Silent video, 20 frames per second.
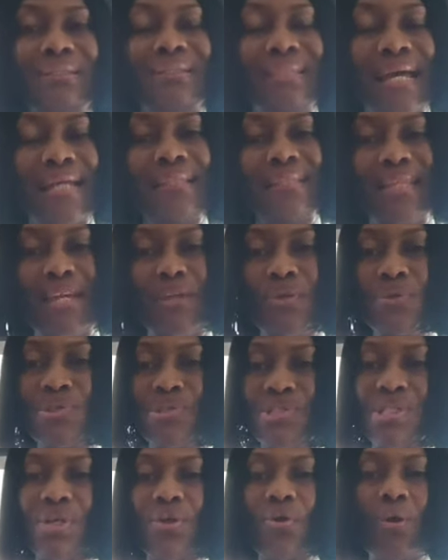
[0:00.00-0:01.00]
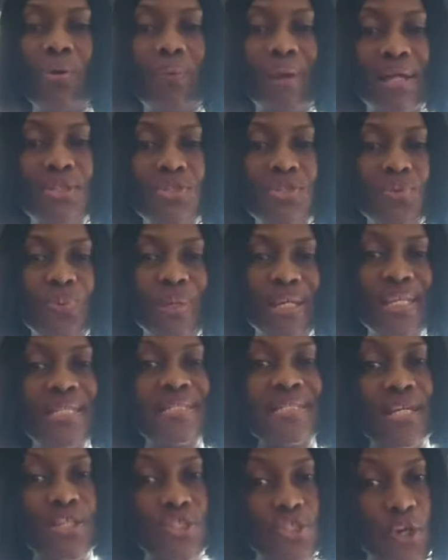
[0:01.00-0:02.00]
That thing you see Cora doing
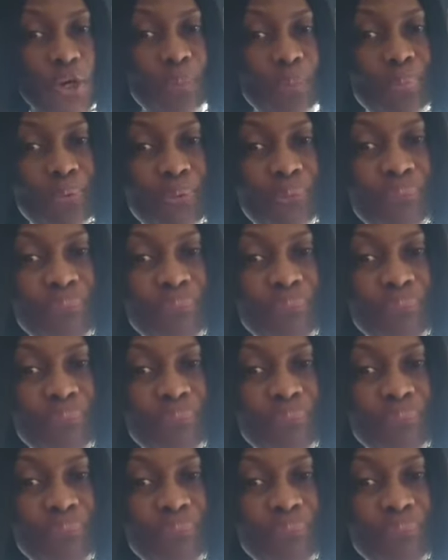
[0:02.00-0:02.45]
is a job.